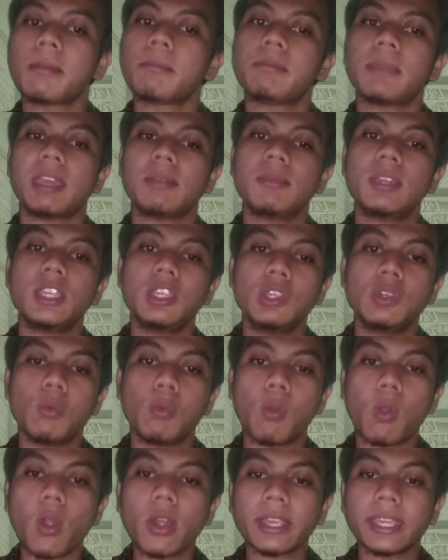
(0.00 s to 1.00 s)
maybe
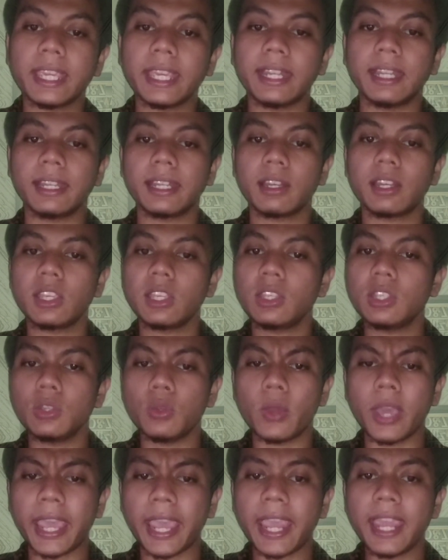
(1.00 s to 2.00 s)

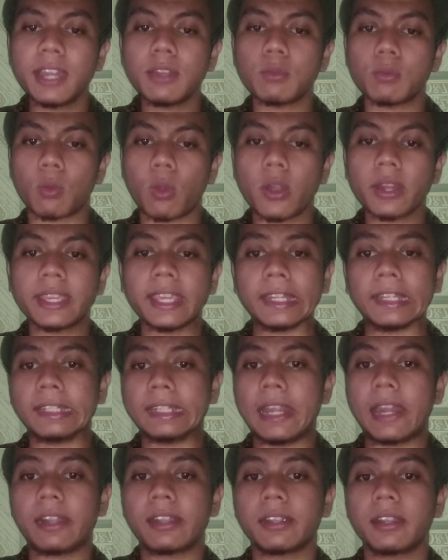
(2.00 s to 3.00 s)
you hate
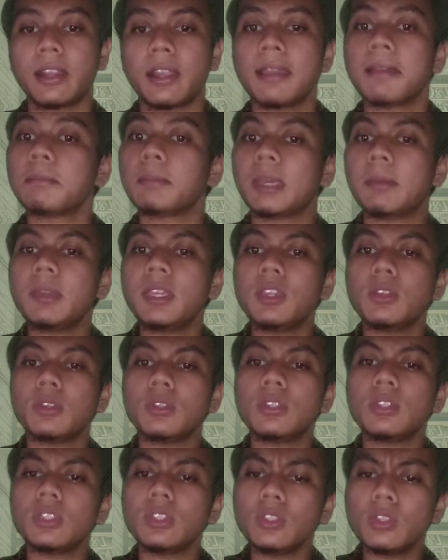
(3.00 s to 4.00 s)
working there, maybe
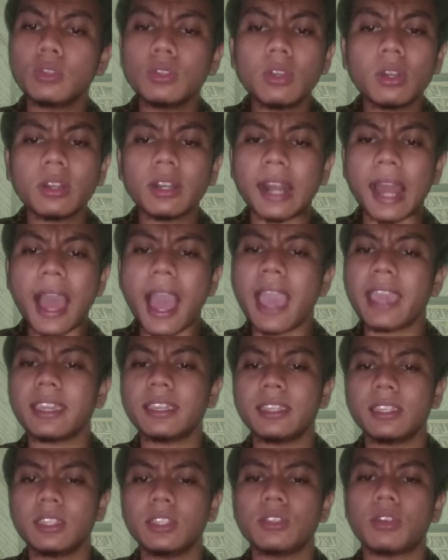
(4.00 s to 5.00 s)
you don't like
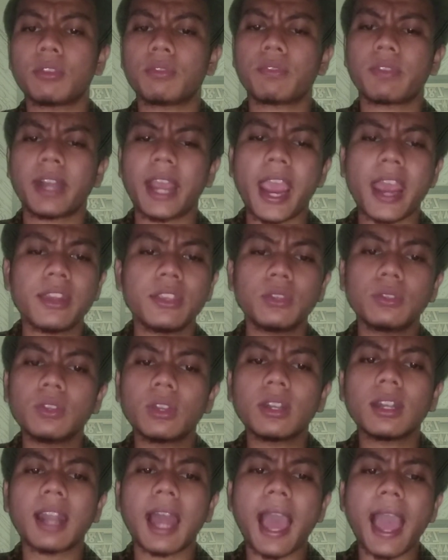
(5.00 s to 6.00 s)
your friend, you
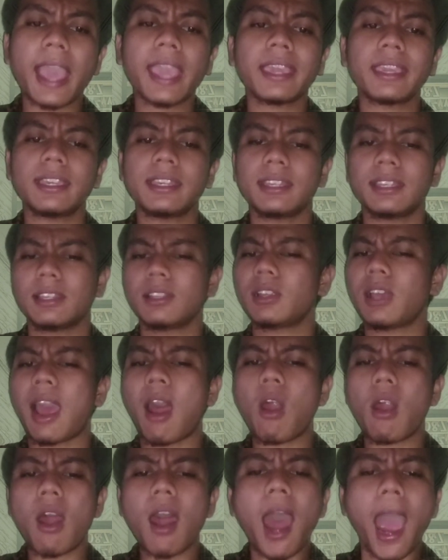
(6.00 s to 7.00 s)
don't like
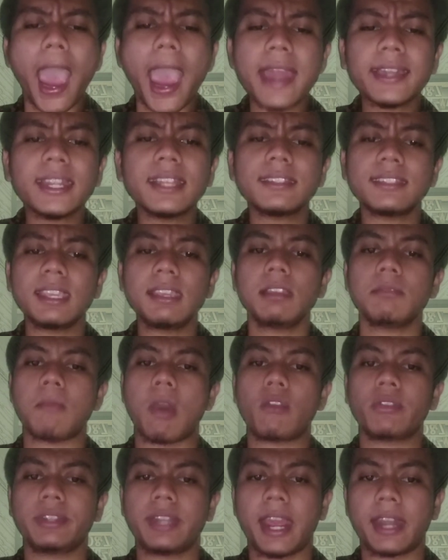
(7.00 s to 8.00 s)
anything
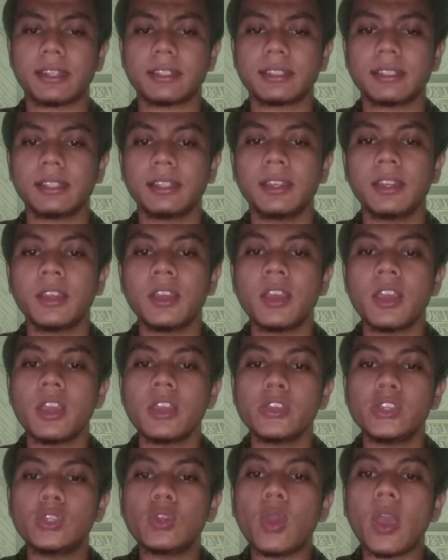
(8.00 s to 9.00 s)
about that.
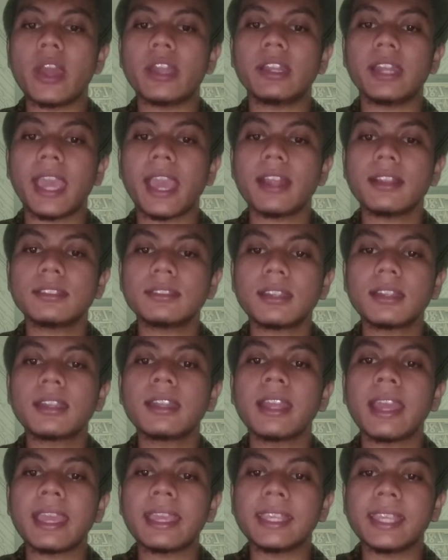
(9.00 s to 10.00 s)
You only
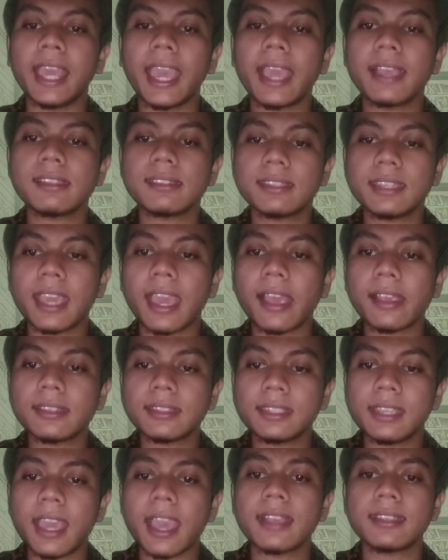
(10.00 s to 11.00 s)
answer yes,
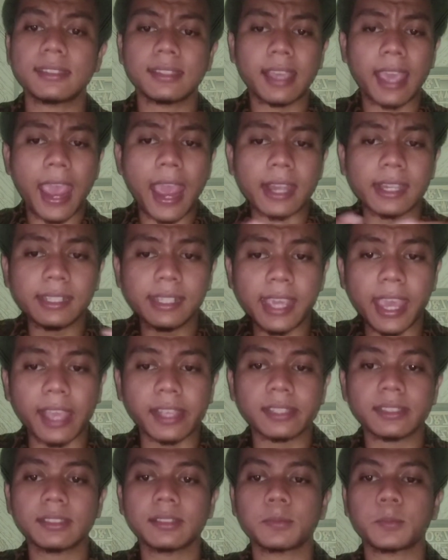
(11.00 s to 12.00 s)
yes, yes, and
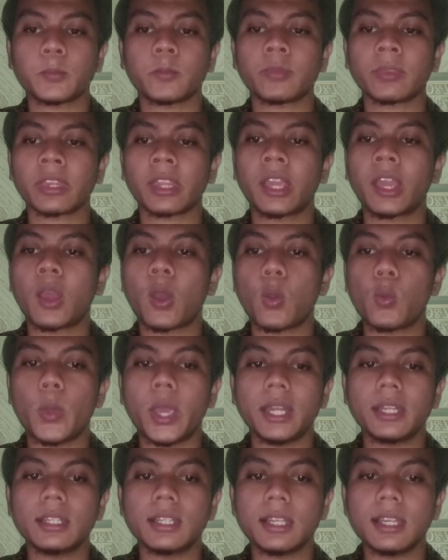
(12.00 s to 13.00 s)
yes.
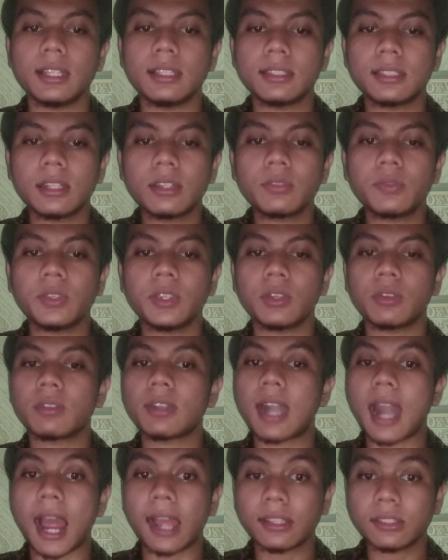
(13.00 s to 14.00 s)
when the
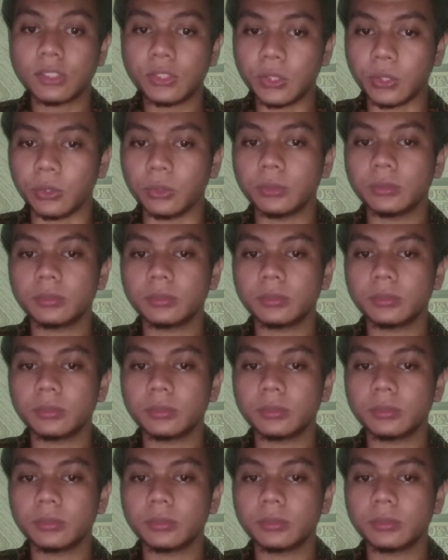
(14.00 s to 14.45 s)
interviewer asks you.